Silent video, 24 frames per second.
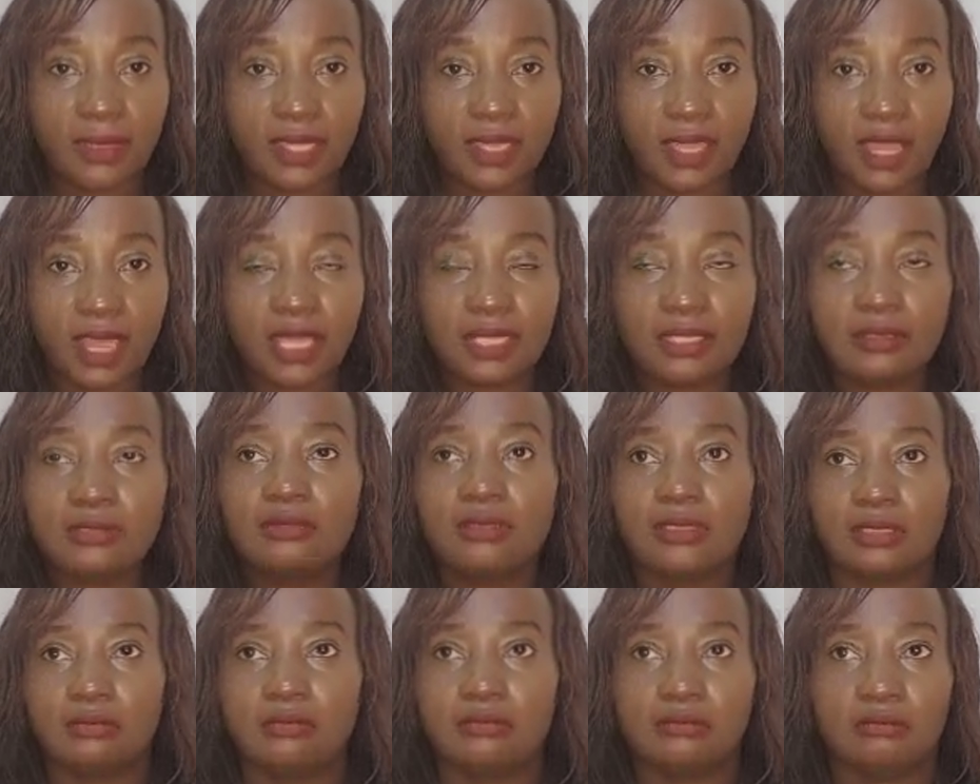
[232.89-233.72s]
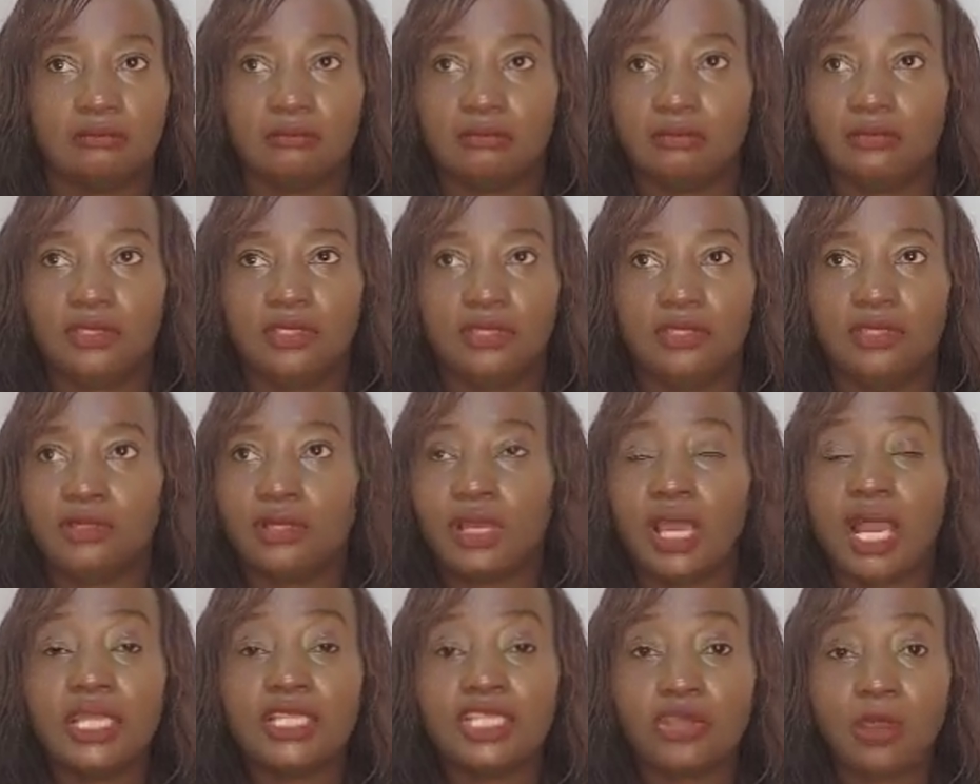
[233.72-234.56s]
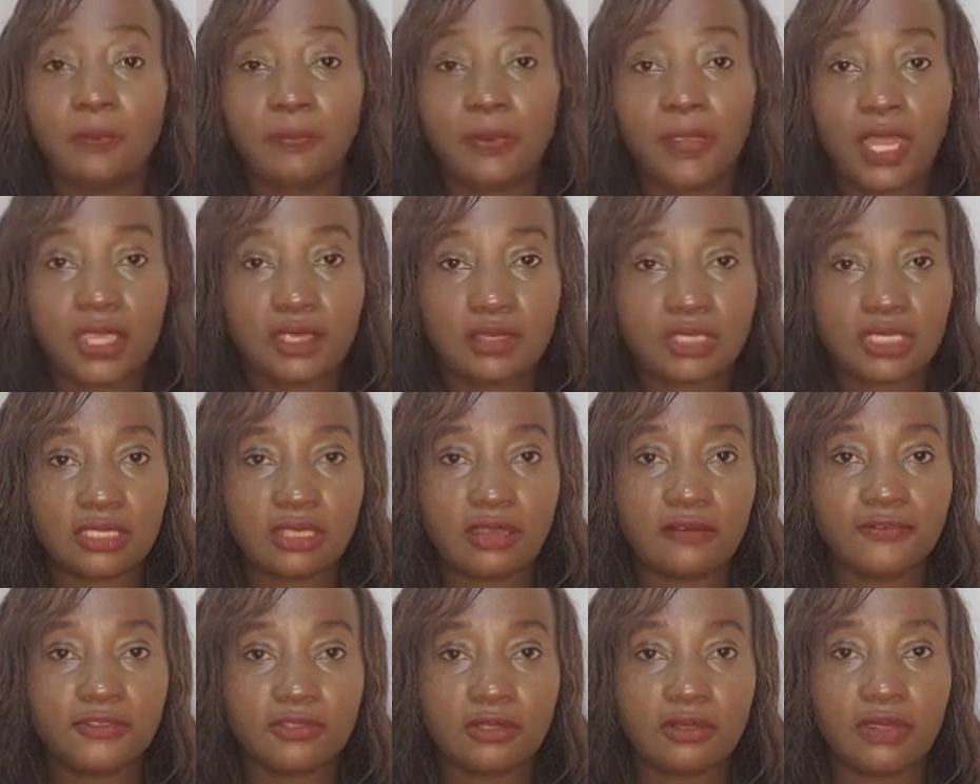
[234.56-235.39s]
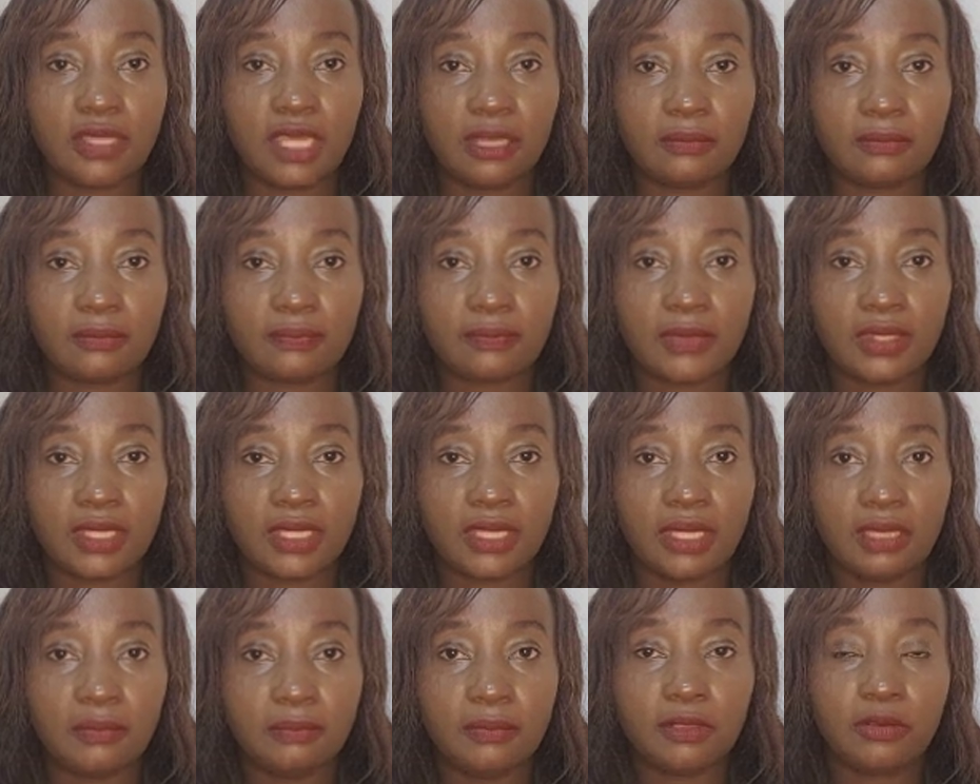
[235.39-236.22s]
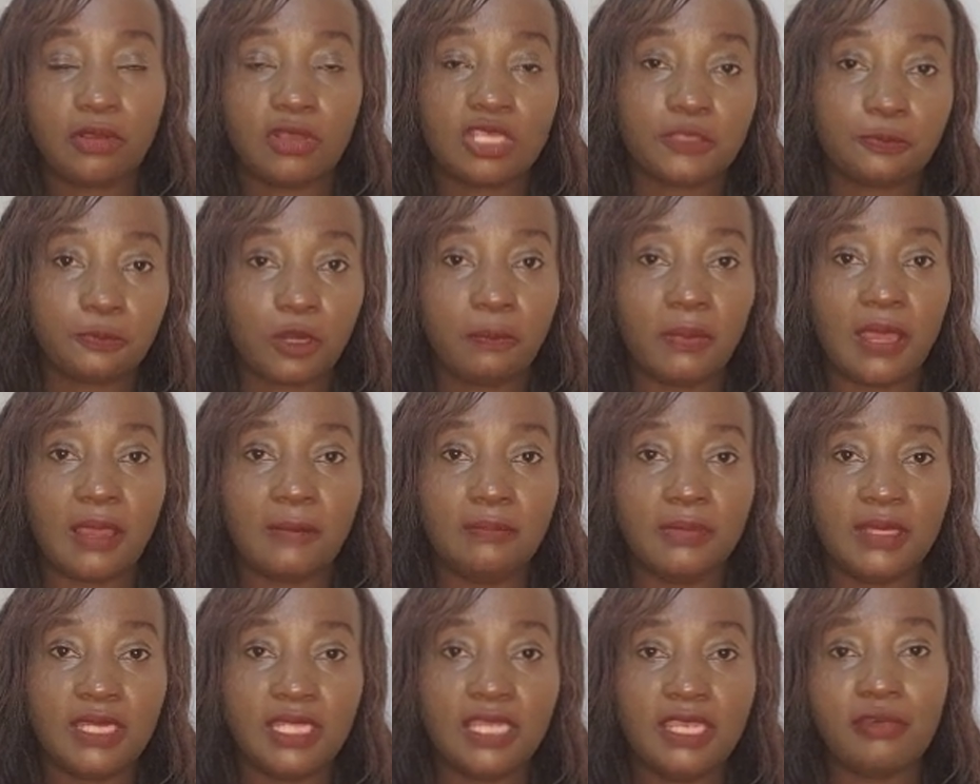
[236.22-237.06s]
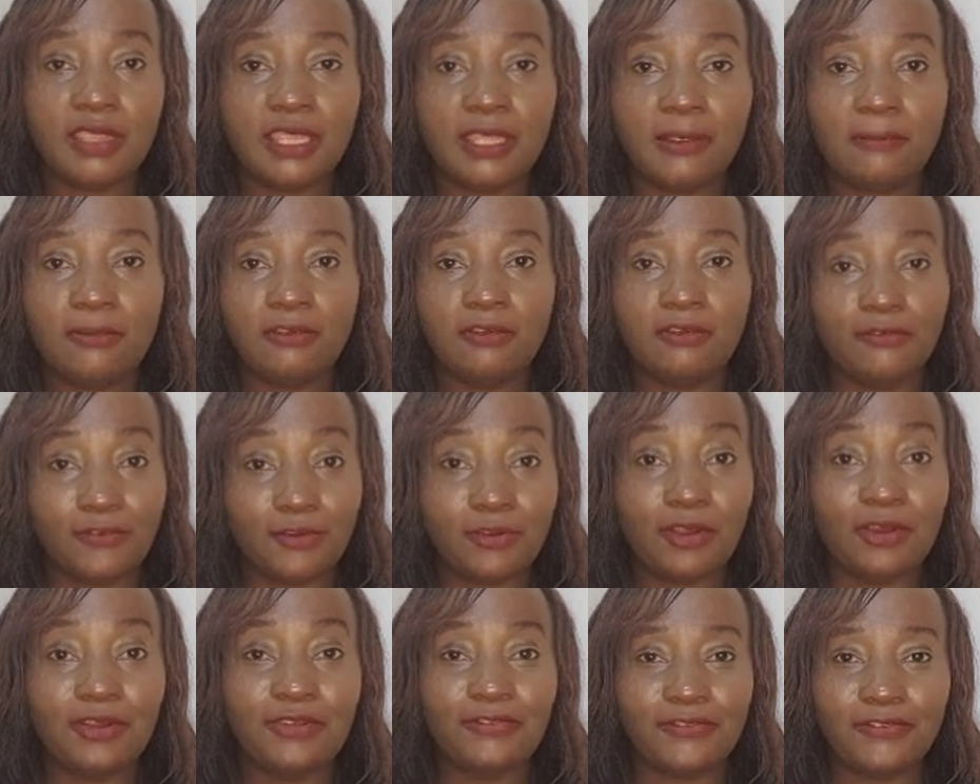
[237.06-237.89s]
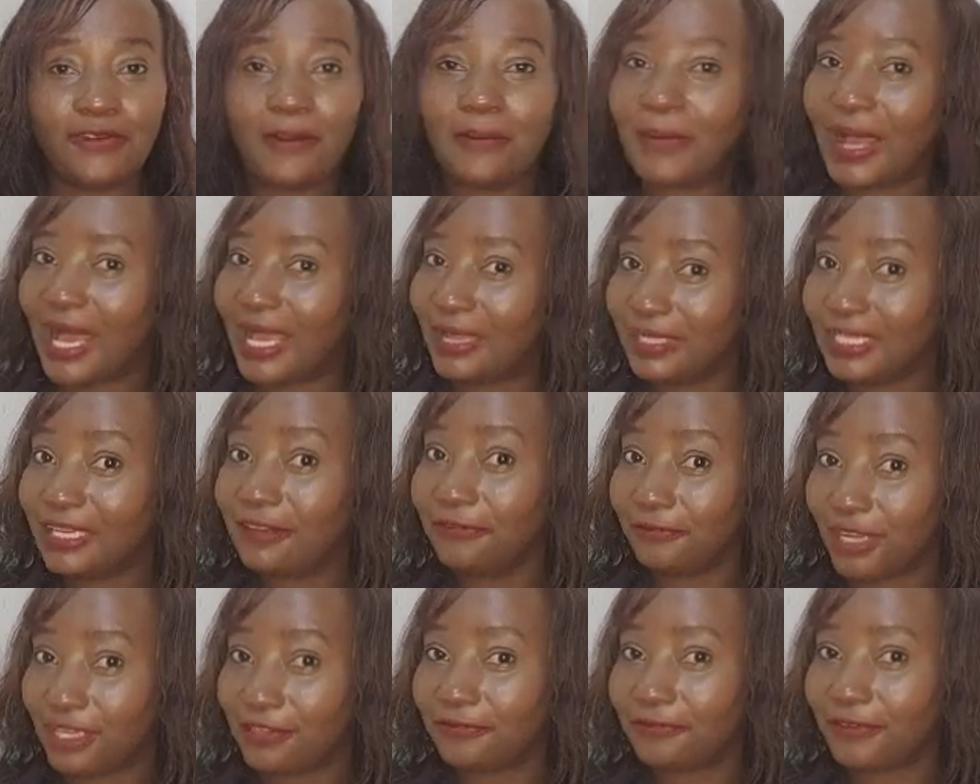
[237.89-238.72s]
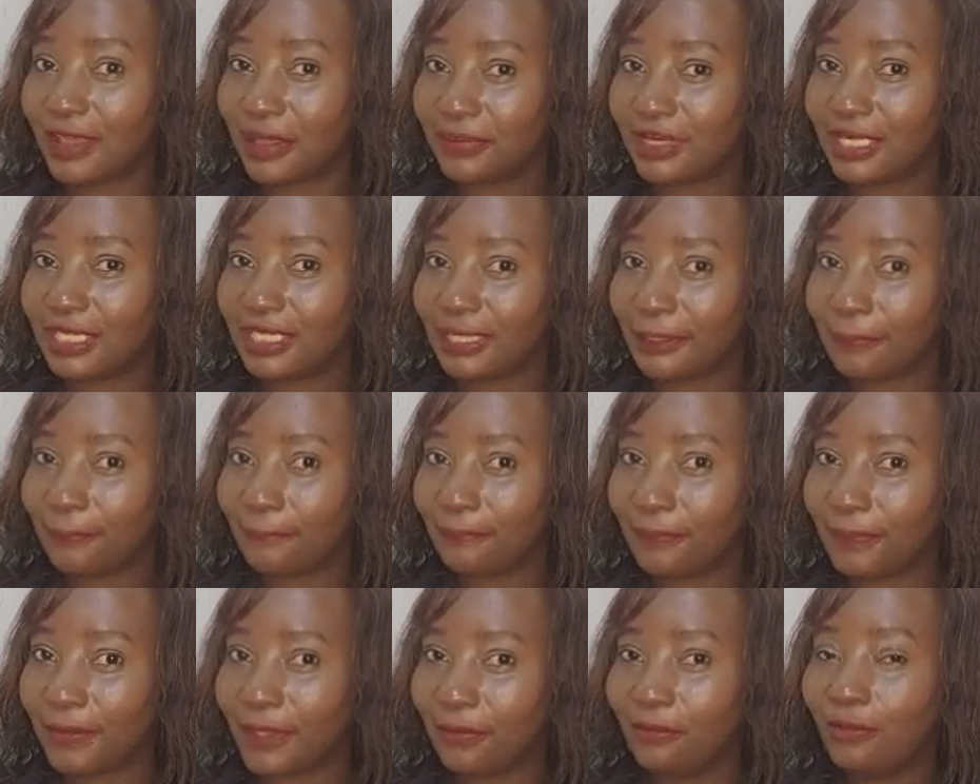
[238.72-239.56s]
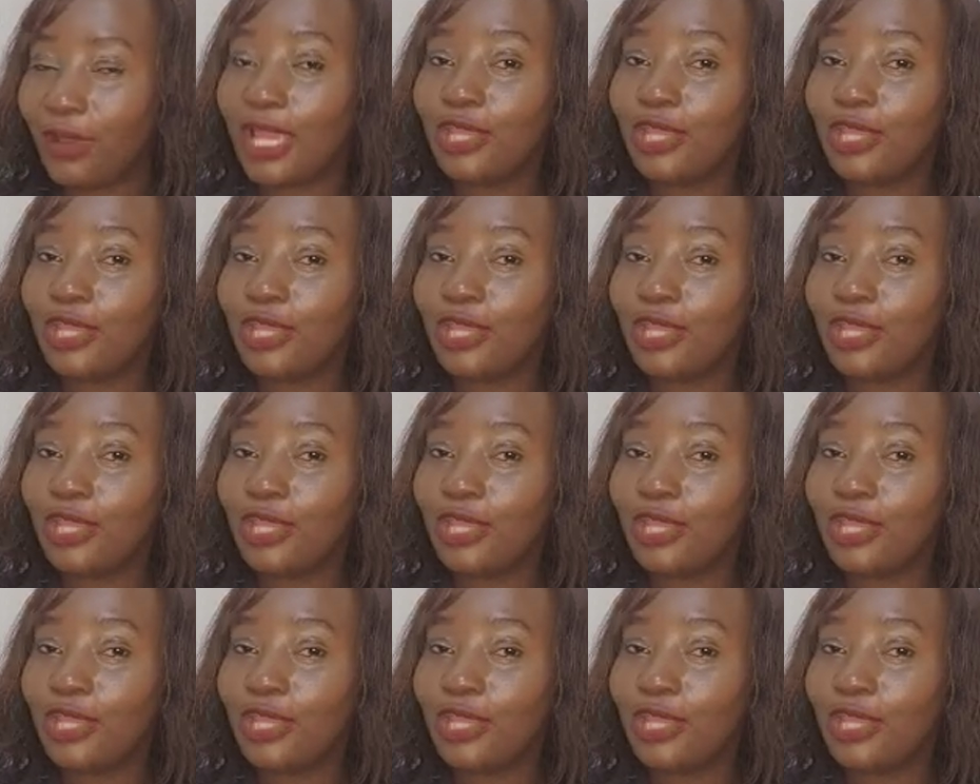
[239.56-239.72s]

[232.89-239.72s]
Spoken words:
And you can't compare yourself to them because probably you've grown from a different family where you